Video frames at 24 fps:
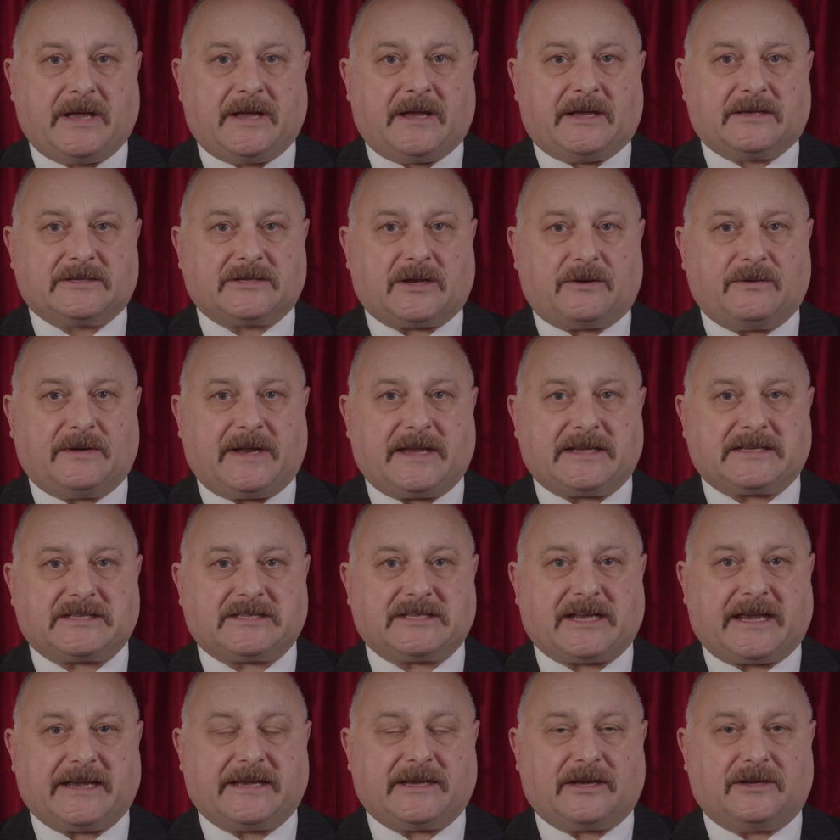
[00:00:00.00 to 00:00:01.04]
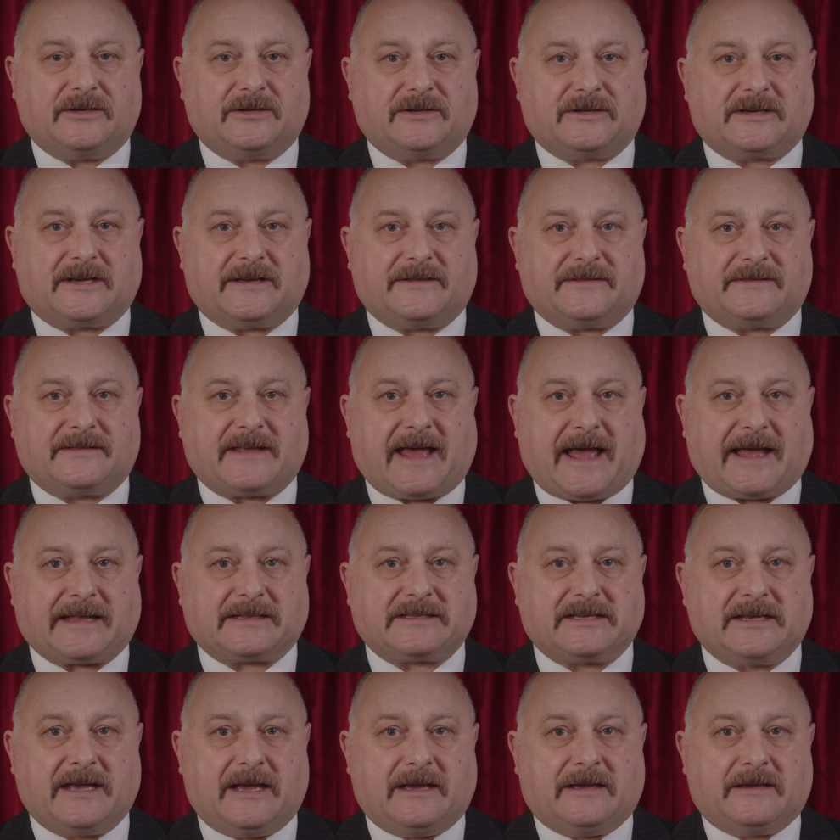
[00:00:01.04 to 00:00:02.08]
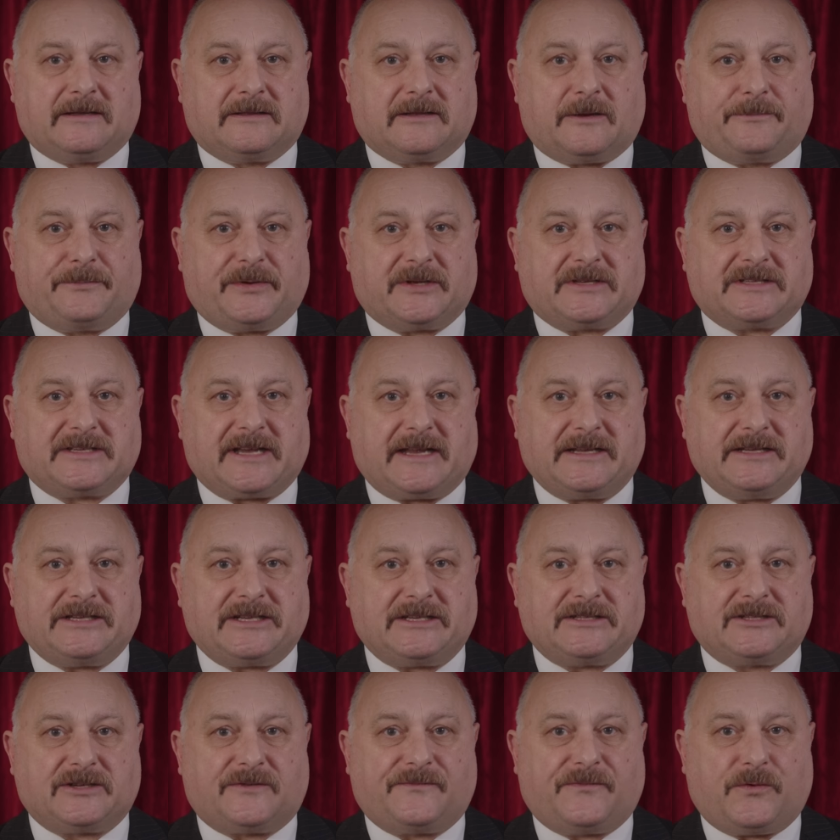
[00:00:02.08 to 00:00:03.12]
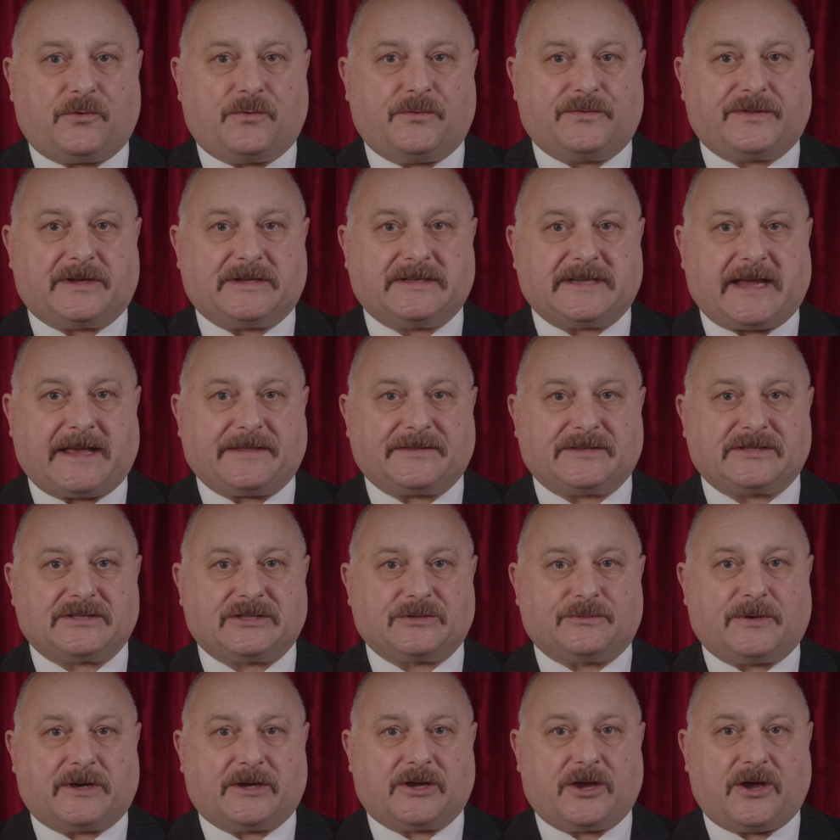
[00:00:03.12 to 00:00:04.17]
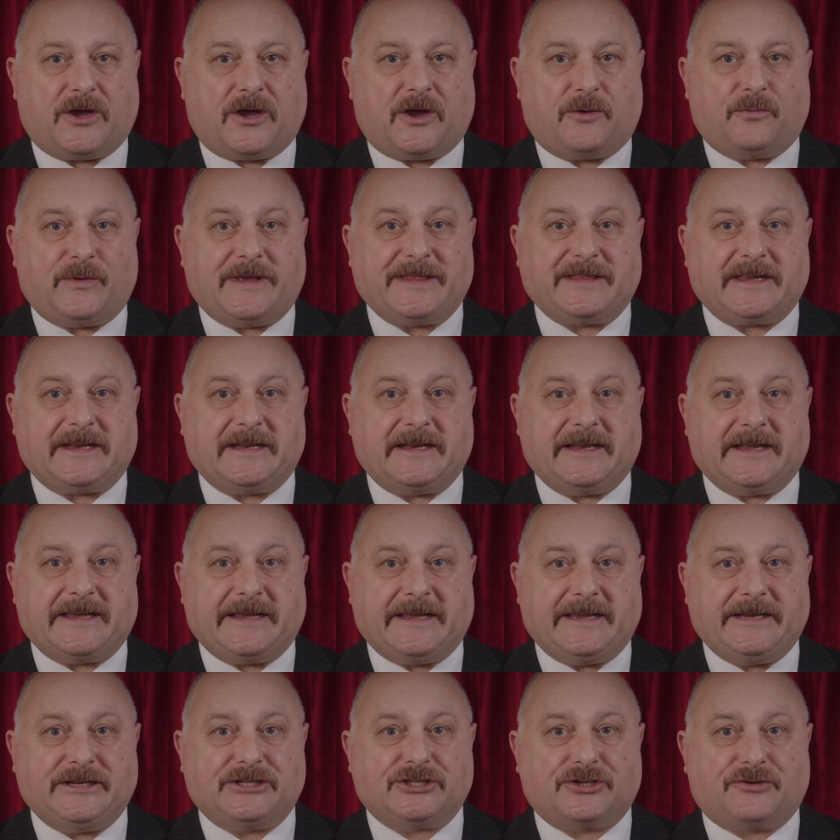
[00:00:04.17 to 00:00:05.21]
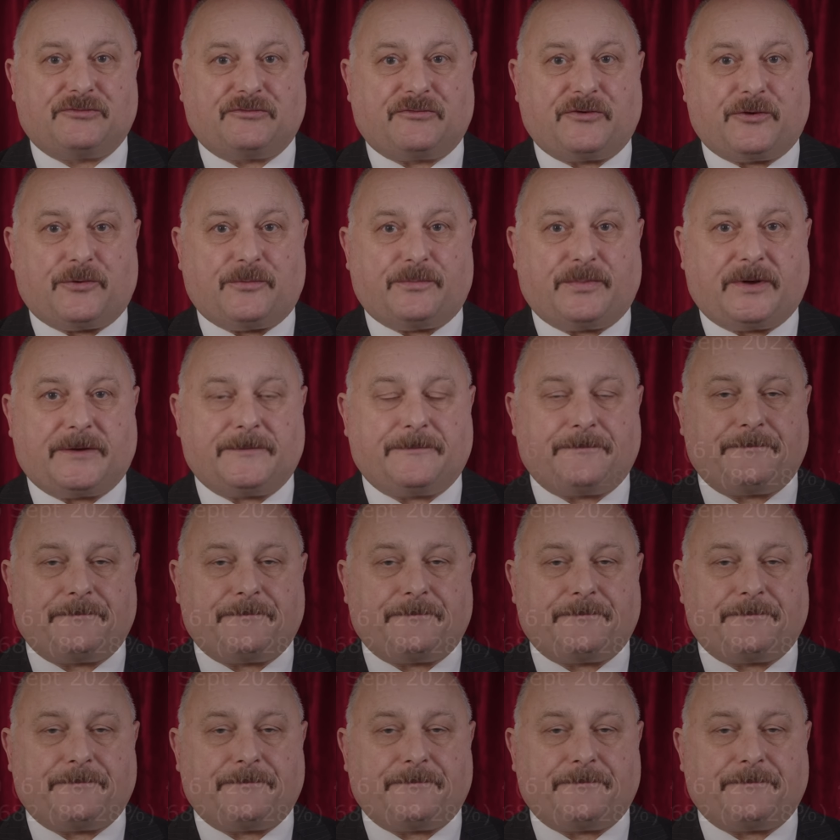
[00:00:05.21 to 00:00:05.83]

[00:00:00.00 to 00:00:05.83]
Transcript: So let's take a look at that the percentage of all the deaths to occur within each group.